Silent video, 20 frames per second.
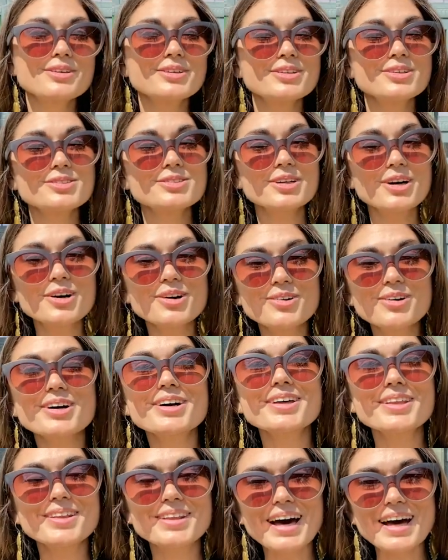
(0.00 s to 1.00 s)
So
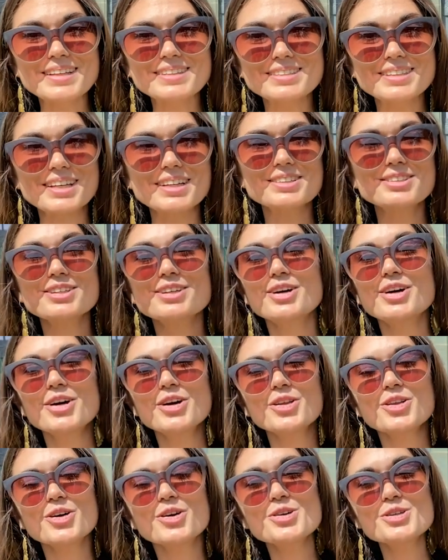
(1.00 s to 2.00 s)
that's it.
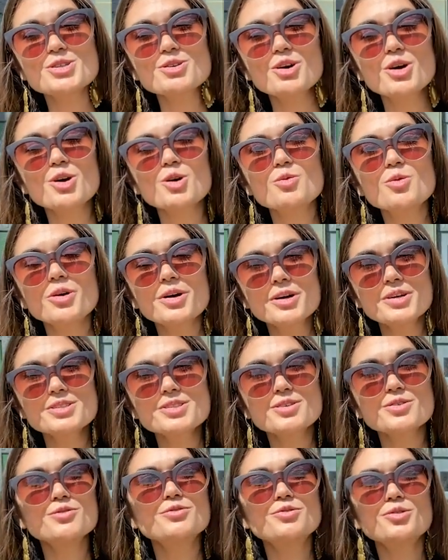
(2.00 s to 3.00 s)
Those are our
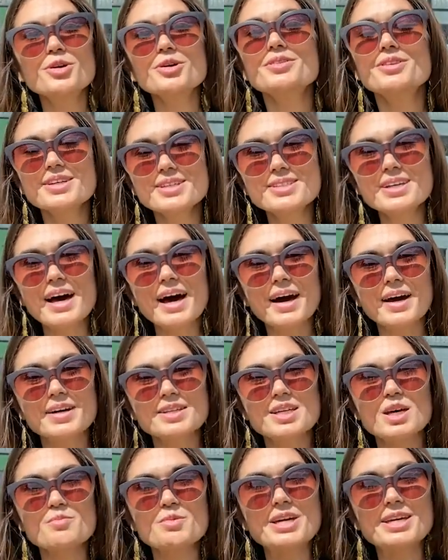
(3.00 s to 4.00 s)
awards for this
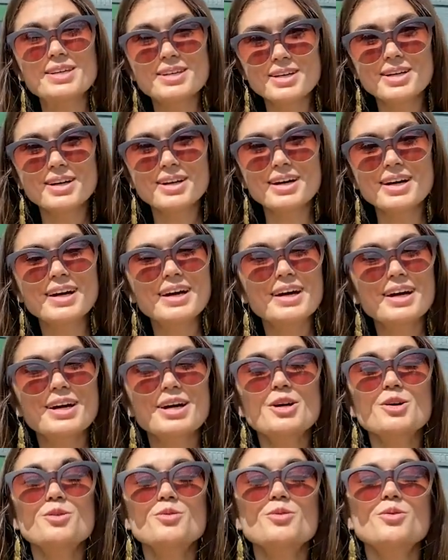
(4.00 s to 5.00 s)
academic year.
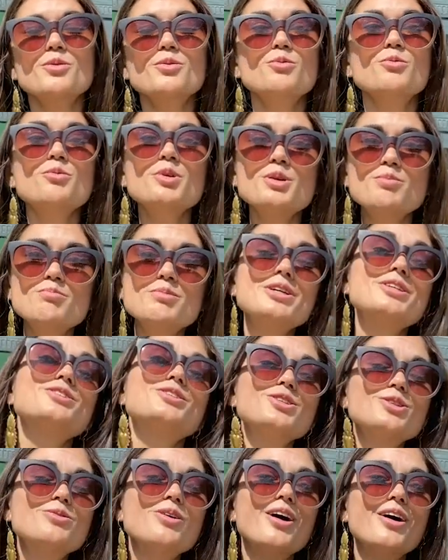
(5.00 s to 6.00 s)
We miss
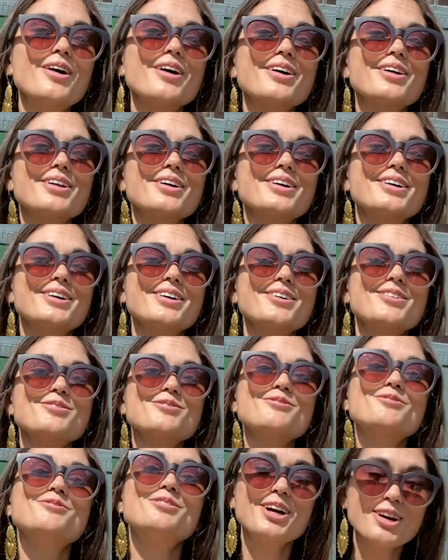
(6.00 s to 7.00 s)
you all
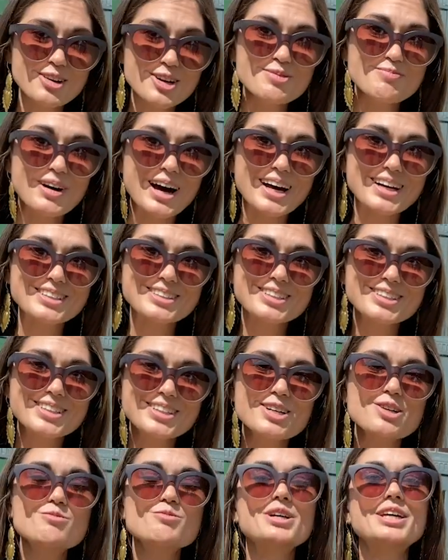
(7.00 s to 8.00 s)
very much.
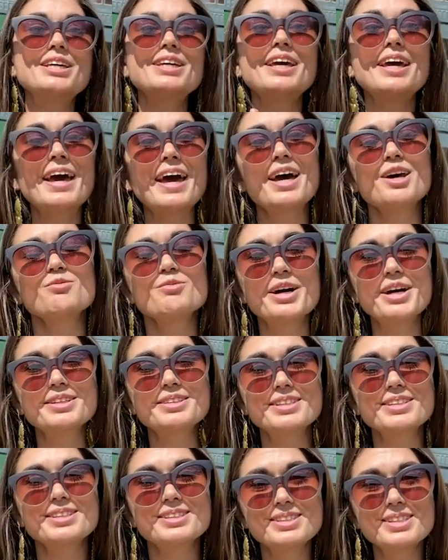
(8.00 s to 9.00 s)
We can't wait
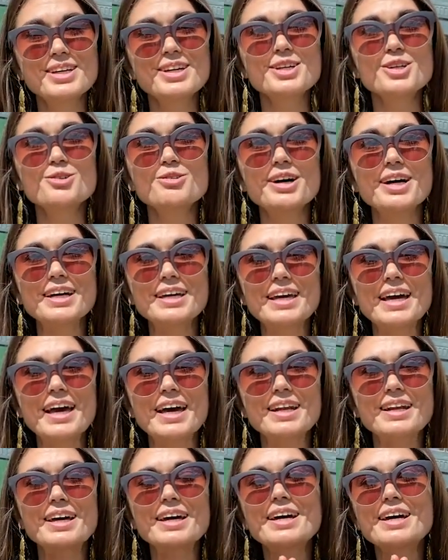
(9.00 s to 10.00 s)
to see you
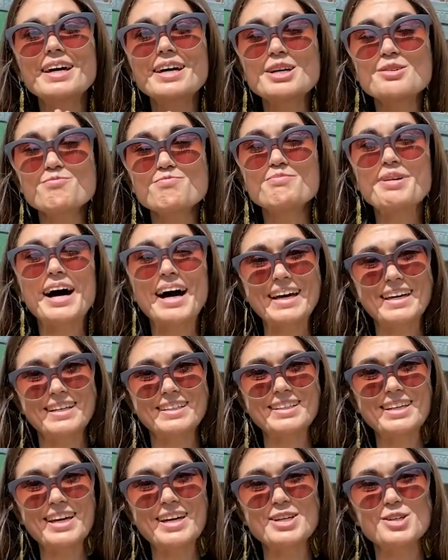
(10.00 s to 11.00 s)
again back
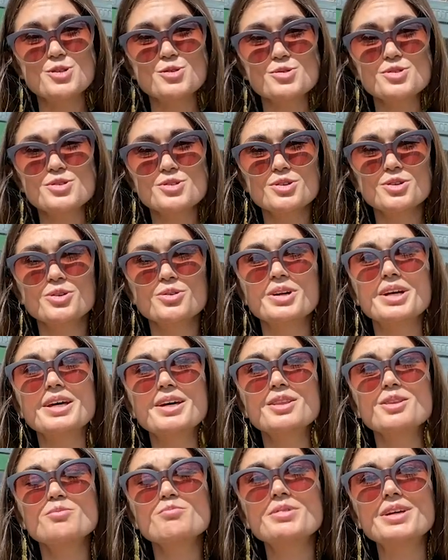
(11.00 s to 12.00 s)
at KU soon.
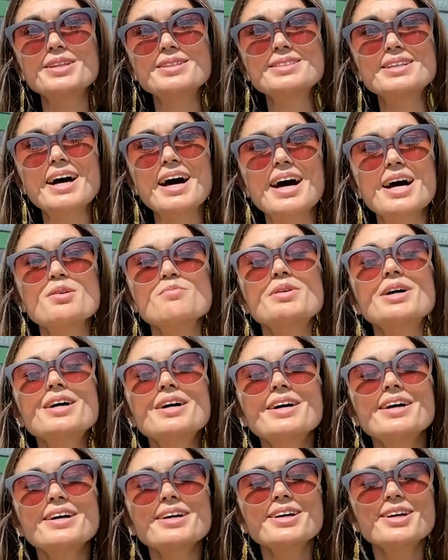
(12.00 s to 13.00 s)
In the meantime,
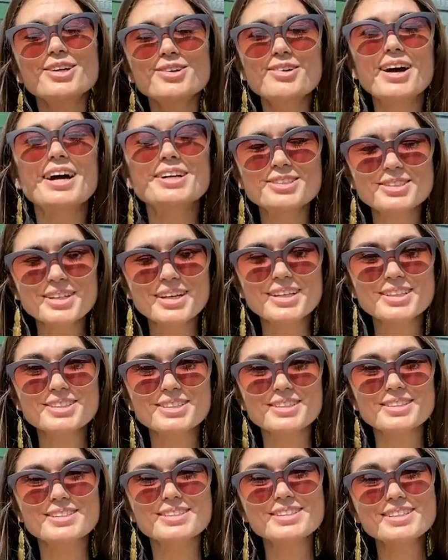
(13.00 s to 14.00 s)

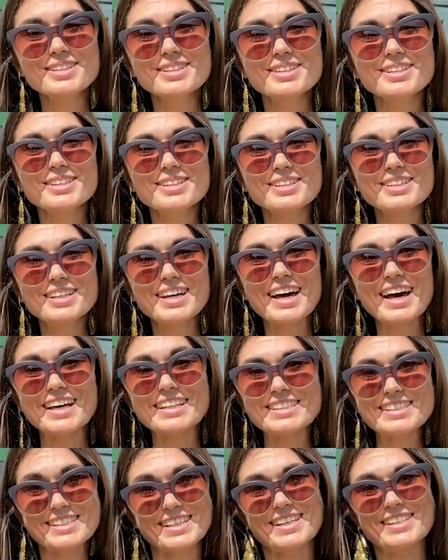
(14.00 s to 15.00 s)
congratulations
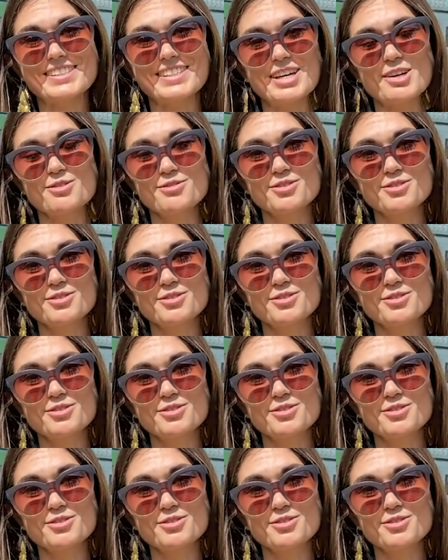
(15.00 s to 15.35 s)
and stay safe.